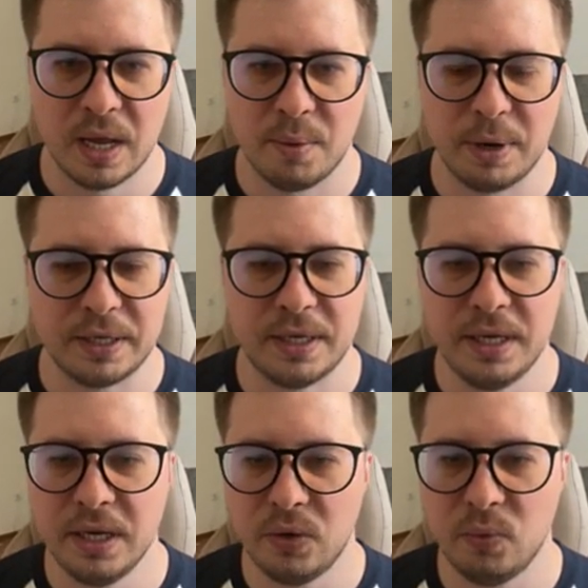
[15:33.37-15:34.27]
But
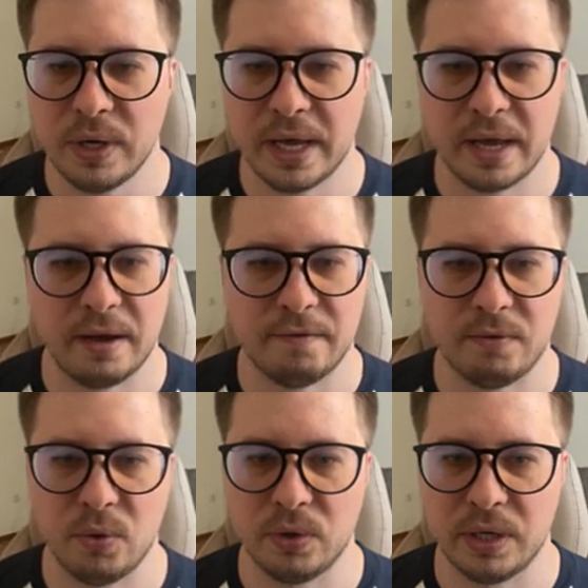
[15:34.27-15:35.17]
here we have
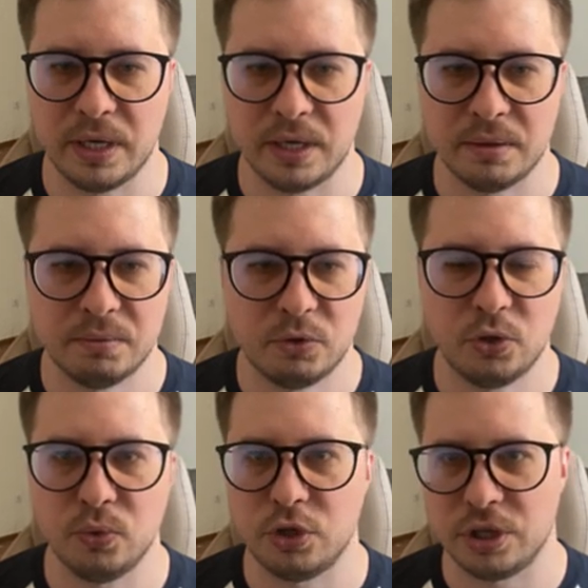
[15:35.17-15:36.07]
only
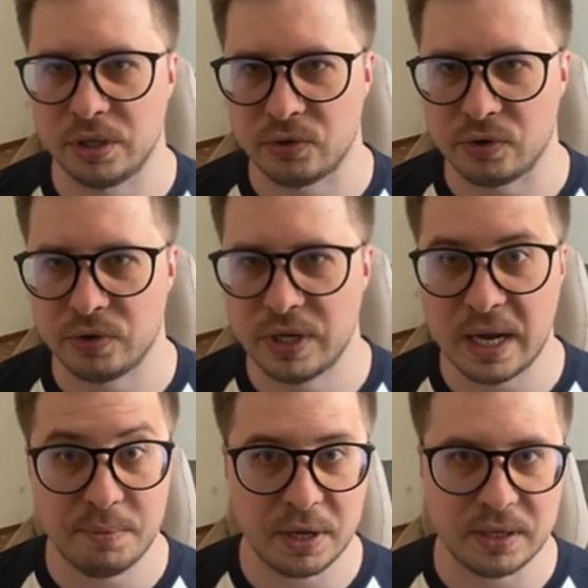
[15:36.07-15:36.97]
2 children,
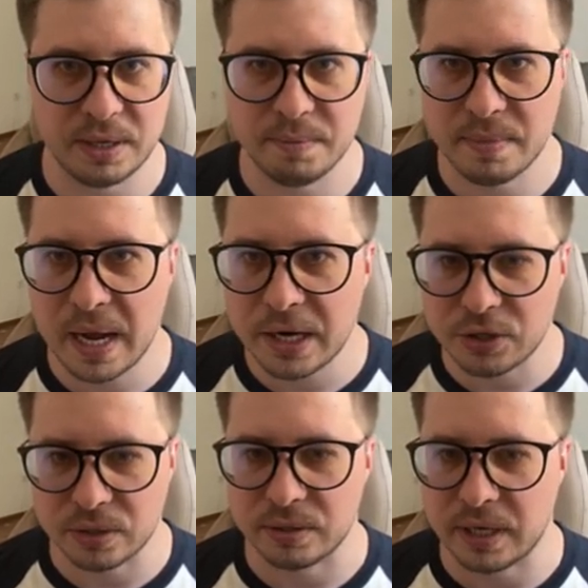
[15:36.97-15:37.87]
yeah? But
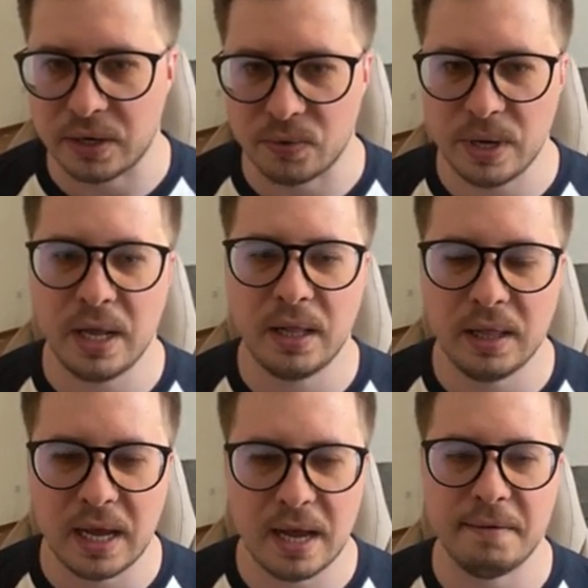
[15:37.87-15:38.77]
imagine the real
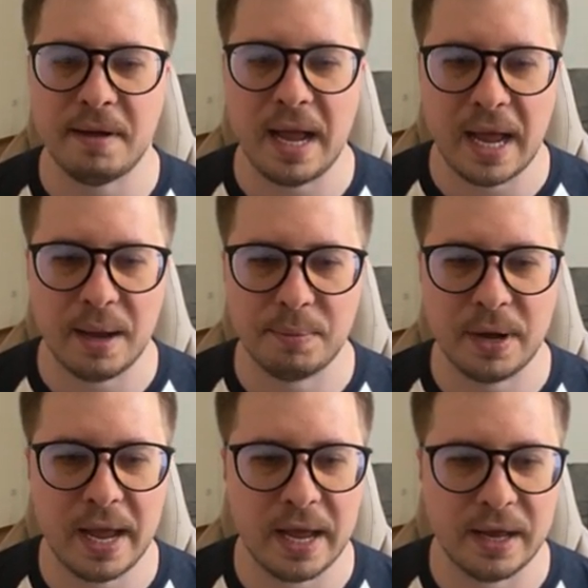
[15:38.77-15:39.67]
life app
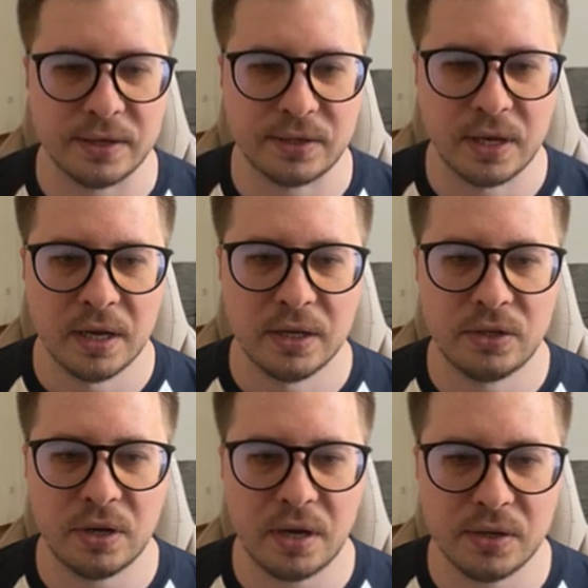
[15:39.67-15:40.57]
has
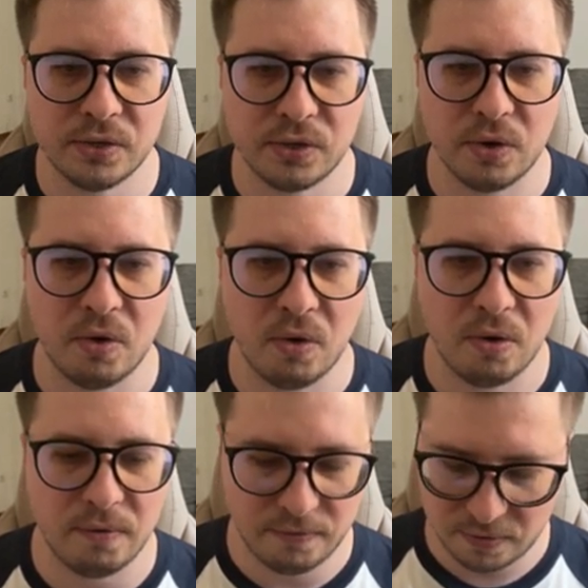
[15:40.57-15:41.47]
tons
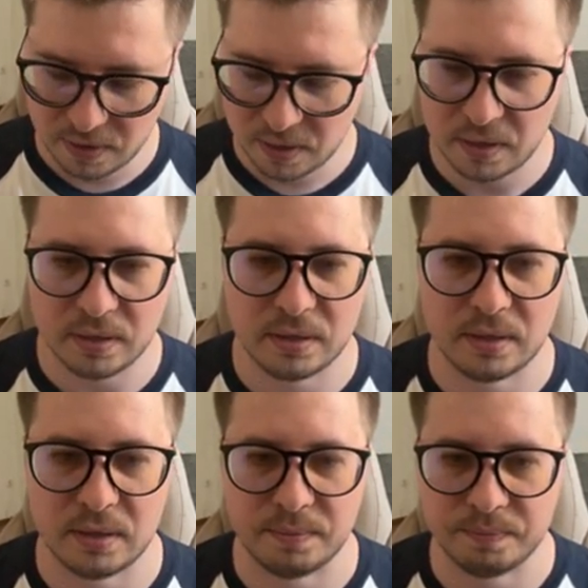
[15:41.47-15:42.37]
of
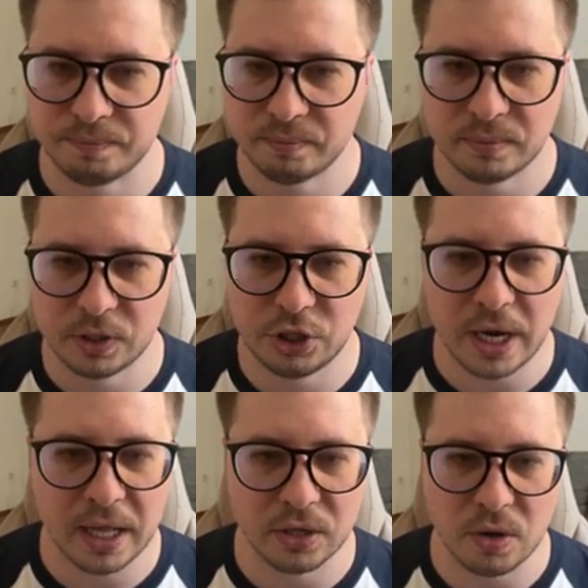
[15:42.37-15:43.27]

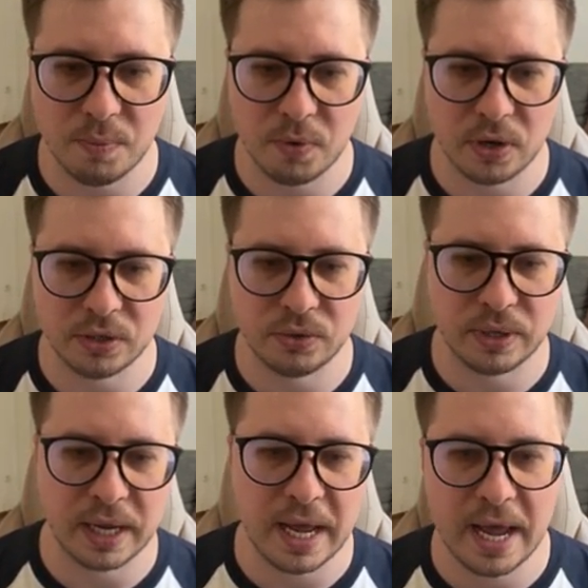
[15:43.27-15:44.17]
child components. You
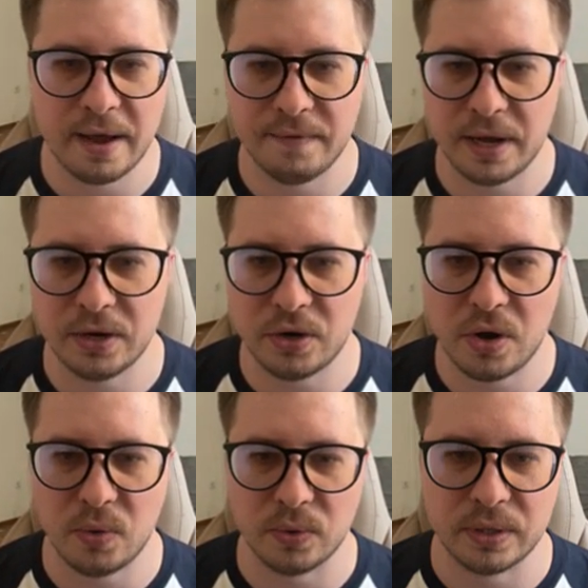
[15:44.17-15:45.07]
can have, I don't
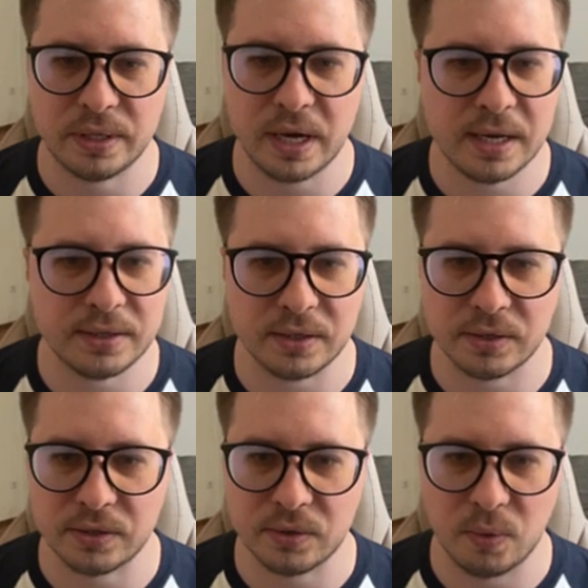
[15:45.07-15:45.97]
know,
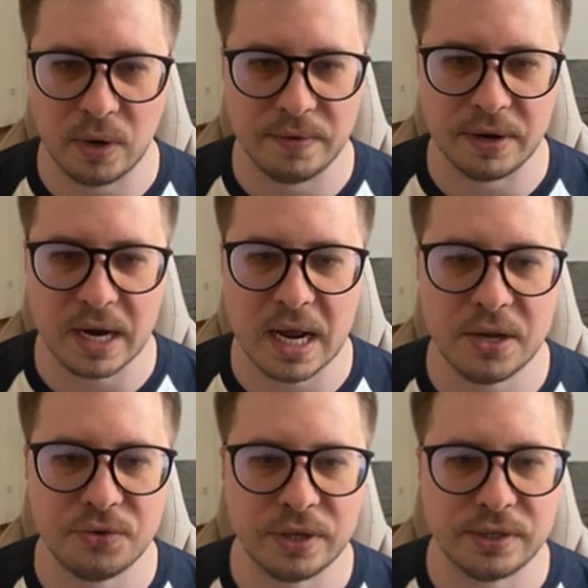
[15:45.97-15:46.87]
dozens or even
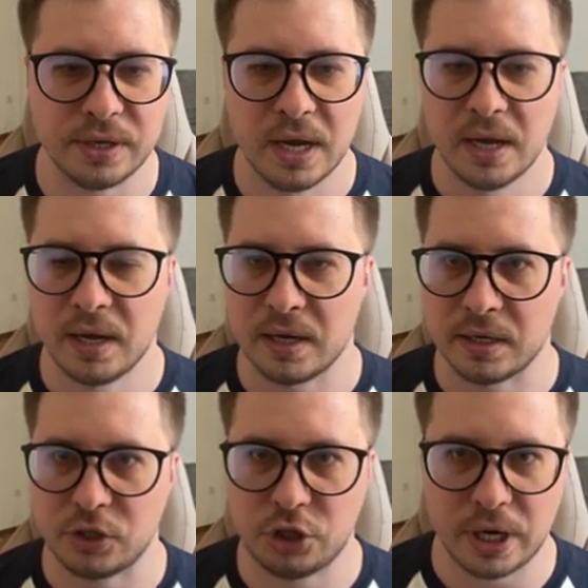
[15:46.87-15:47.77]
hundreds
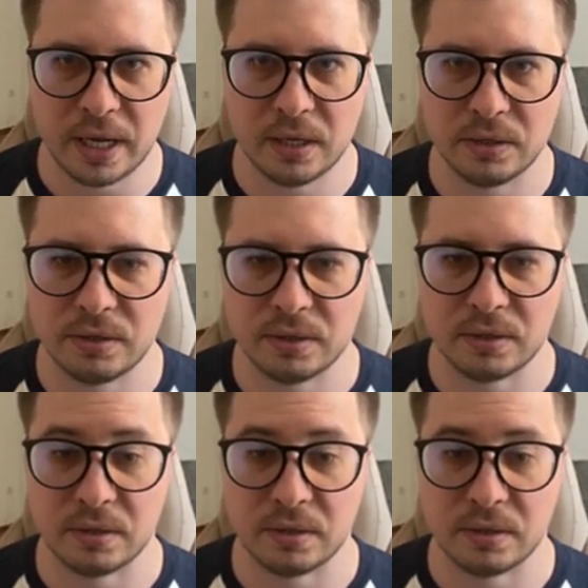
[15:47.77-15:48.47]
children's